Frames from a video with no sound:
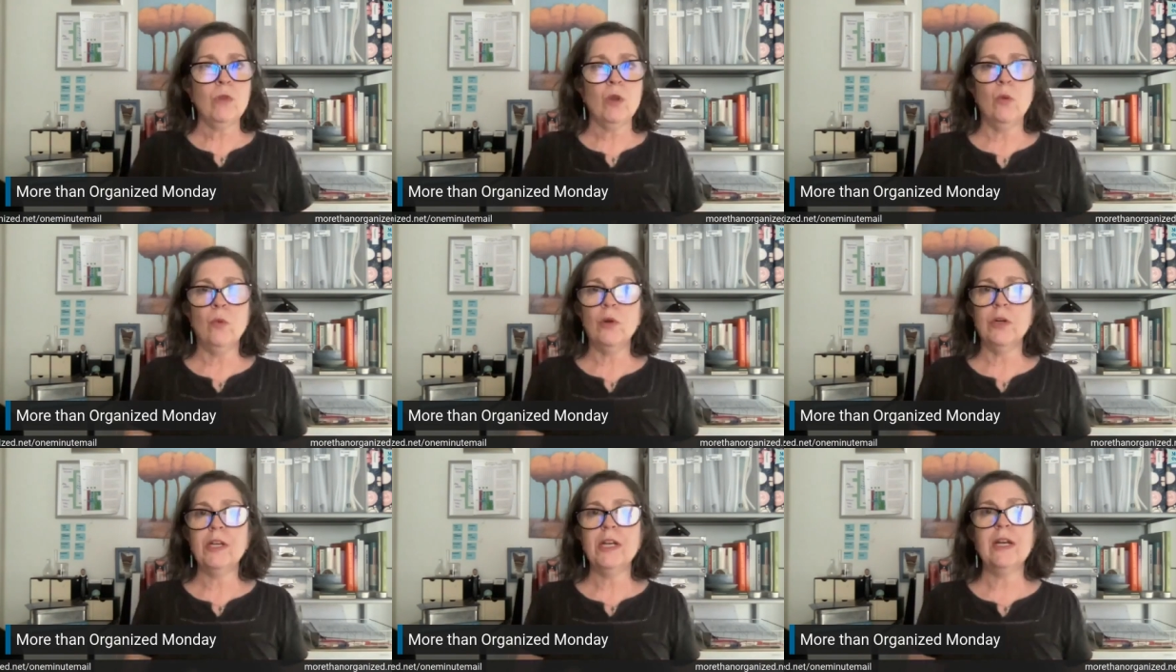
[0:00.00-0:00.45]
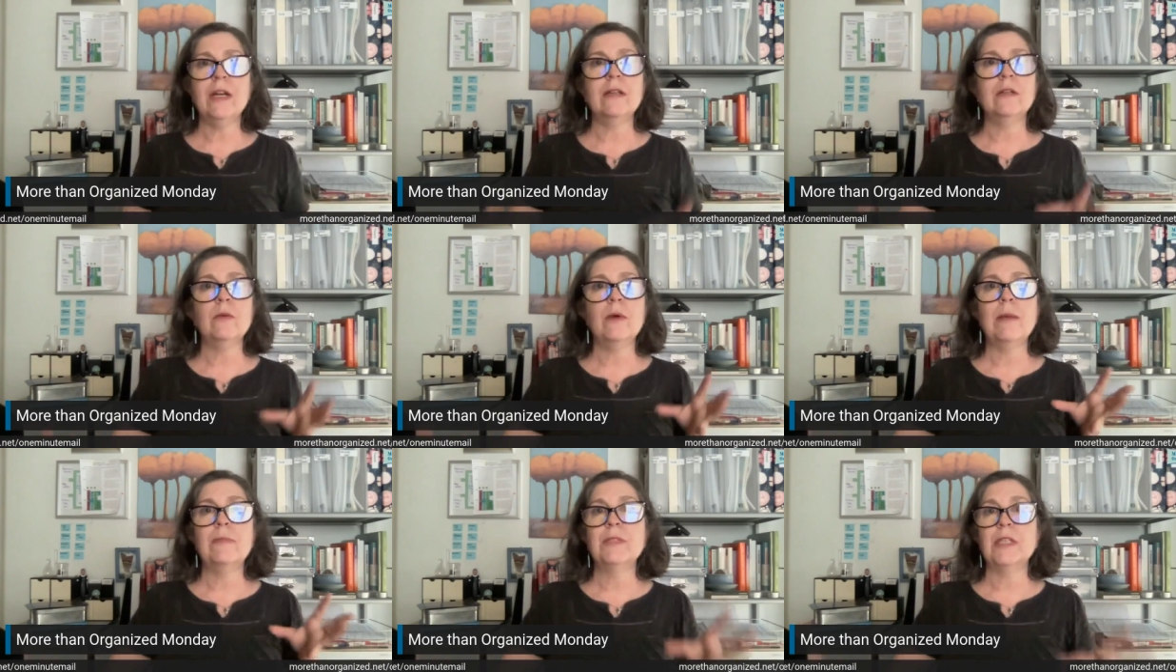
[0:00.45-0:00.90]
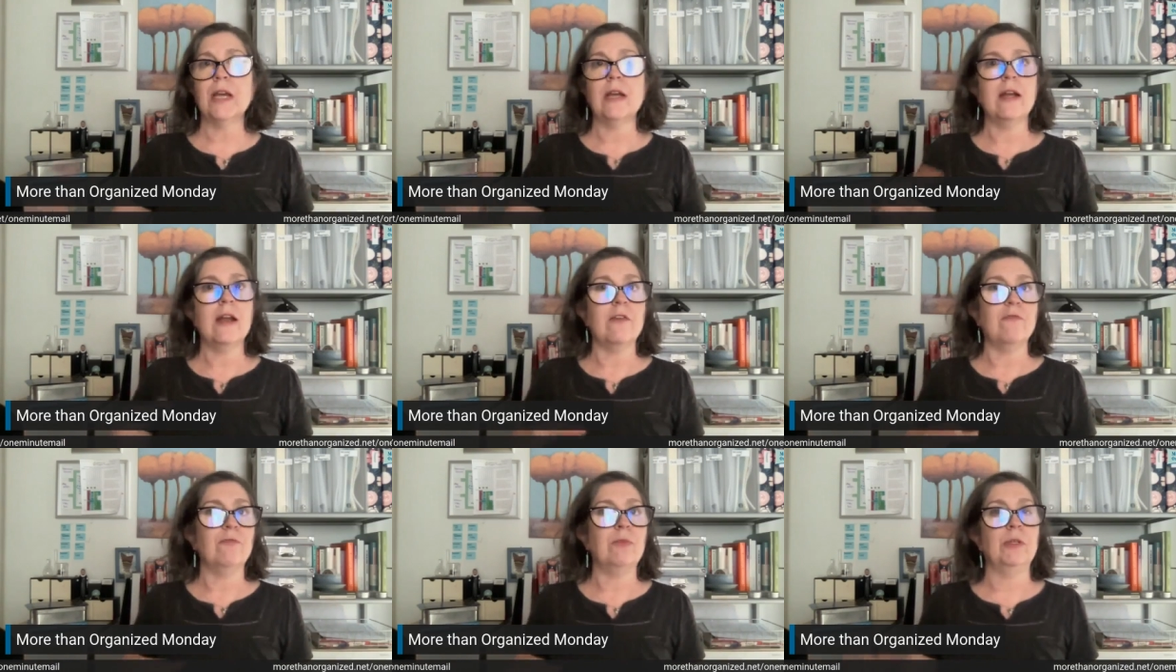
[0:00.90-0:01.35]
working on the website,
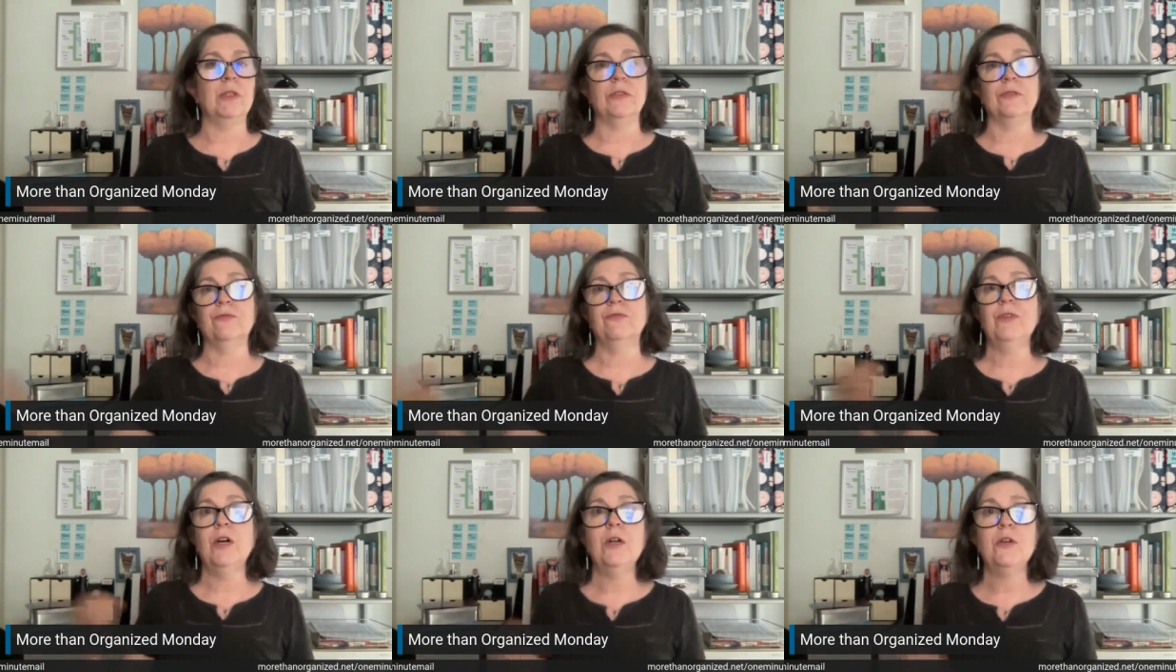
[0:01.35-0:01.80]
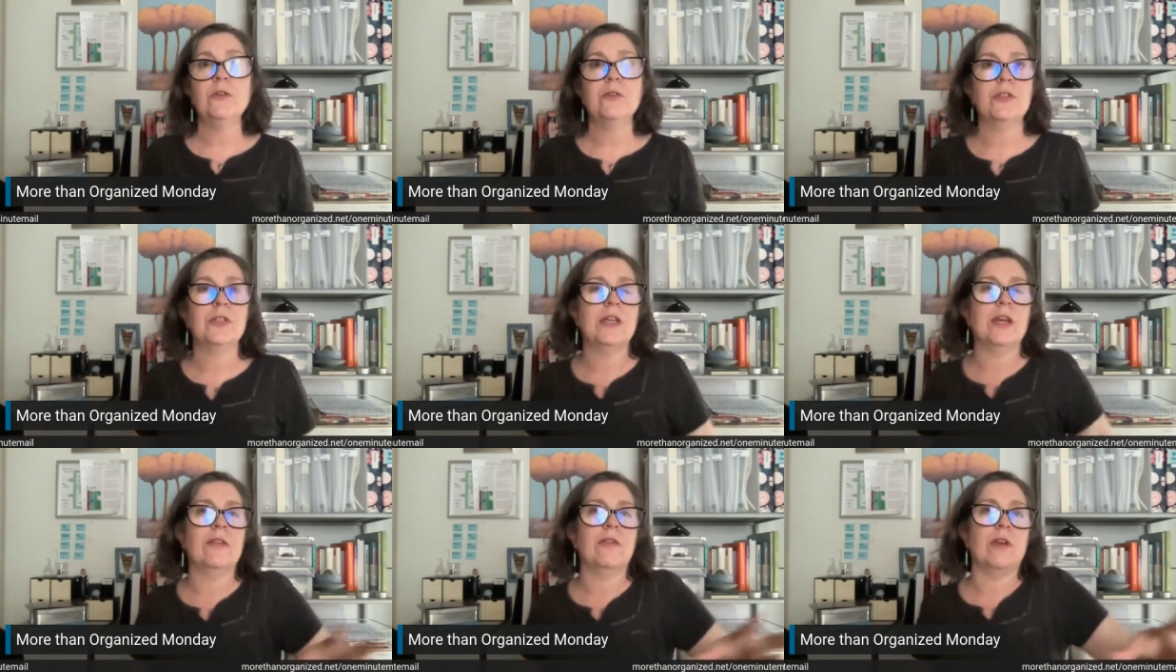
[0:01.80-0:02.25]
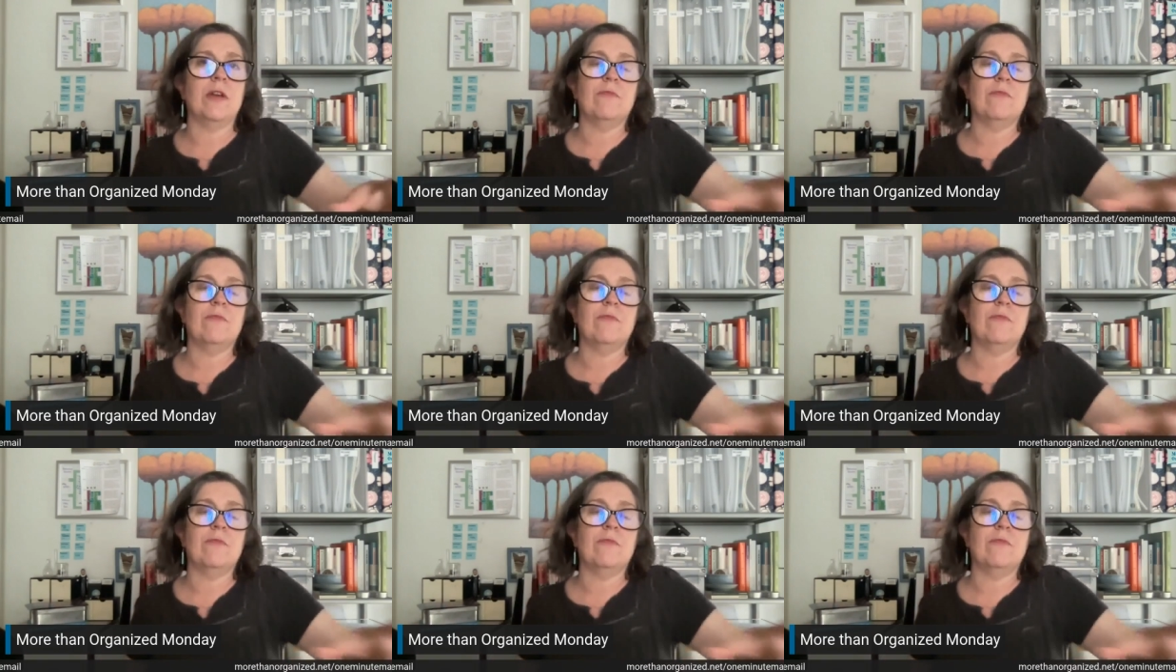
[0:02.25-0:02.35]
I've pulled photos together,